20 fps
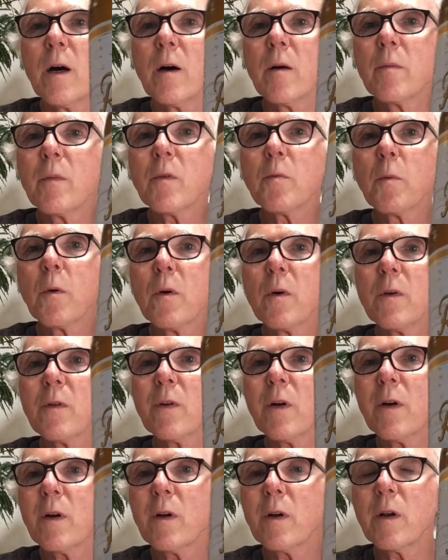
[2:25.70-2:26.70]
This brewery
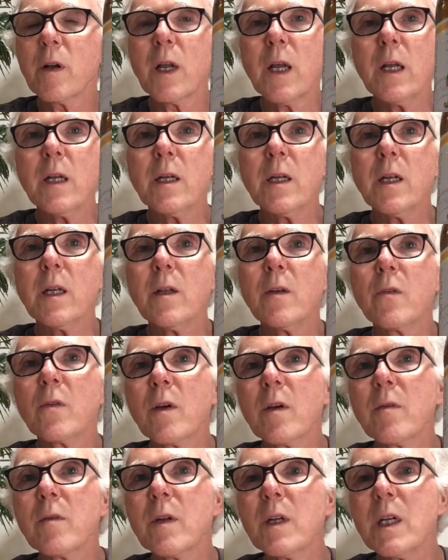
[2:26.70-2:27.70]
started in
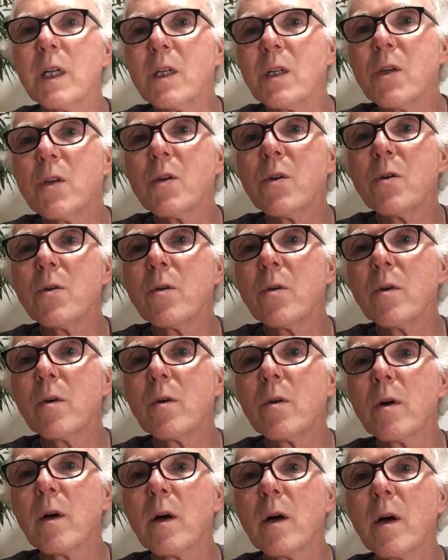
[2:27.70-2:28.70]
1872.
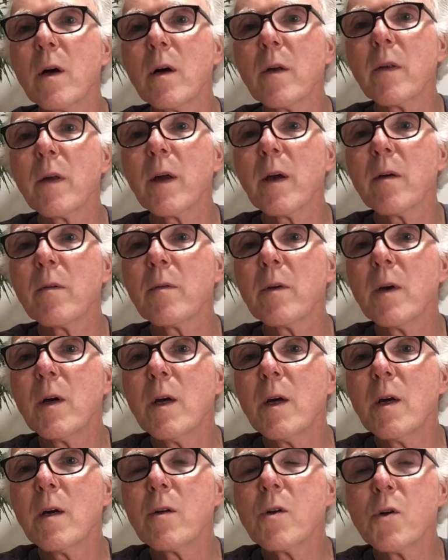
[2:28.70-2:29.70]
They have
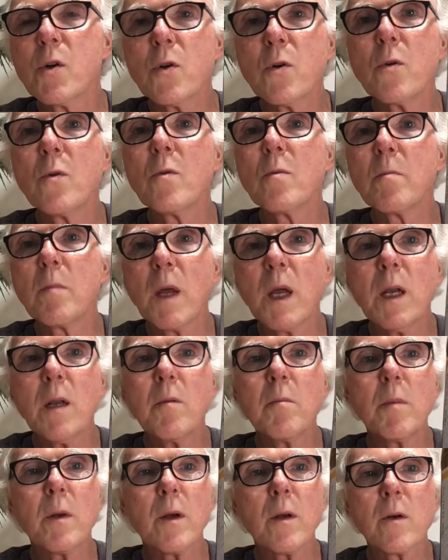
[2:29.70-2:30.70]
two
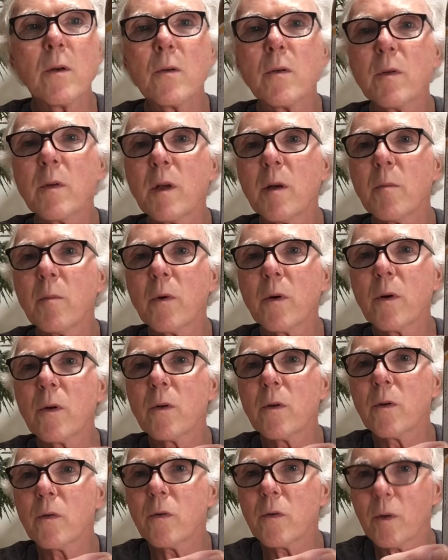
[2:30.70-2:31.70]
main beers that they
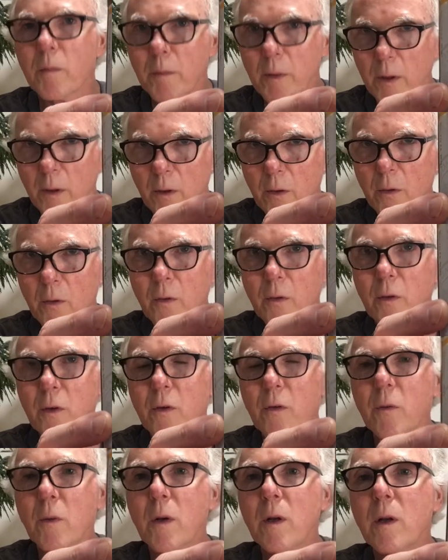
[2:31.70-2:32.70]
produce, a Pils,
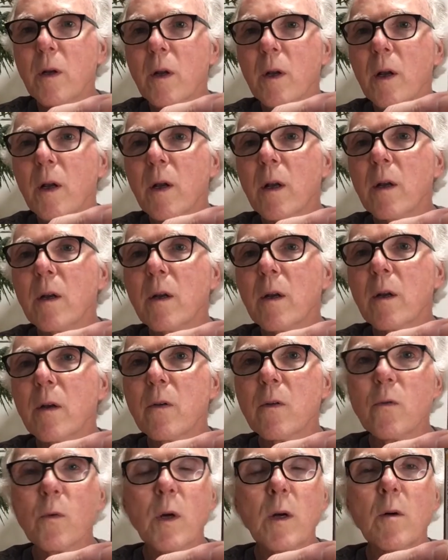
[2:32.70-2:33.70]
this one, and a
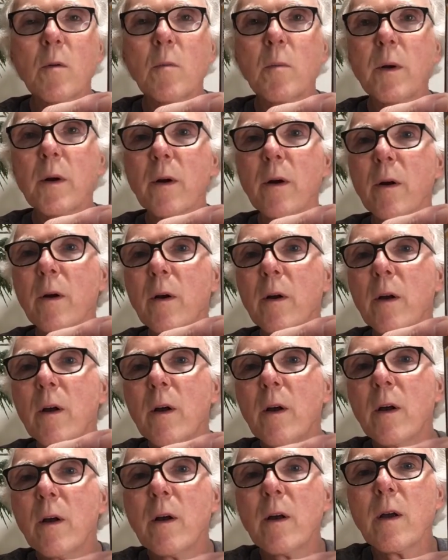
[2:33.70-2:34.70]
Zwickel beer,
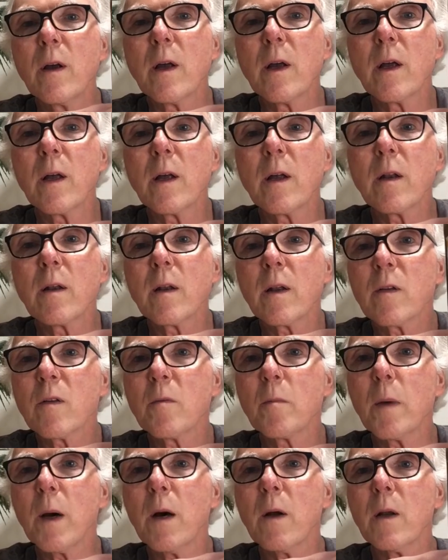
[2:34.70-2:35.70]
and that's
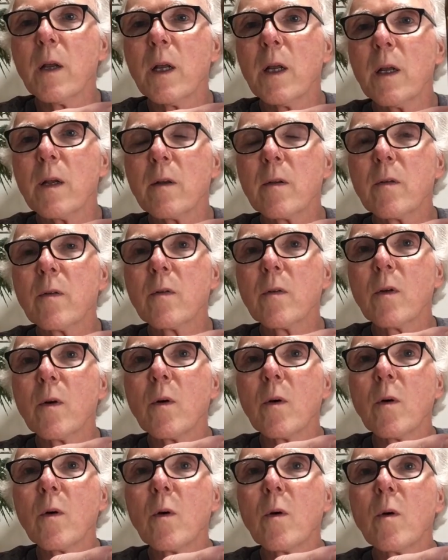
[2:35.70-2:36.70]
about it.
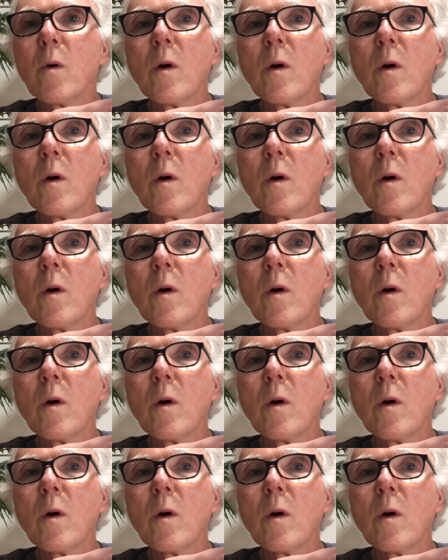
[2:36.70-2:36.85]
So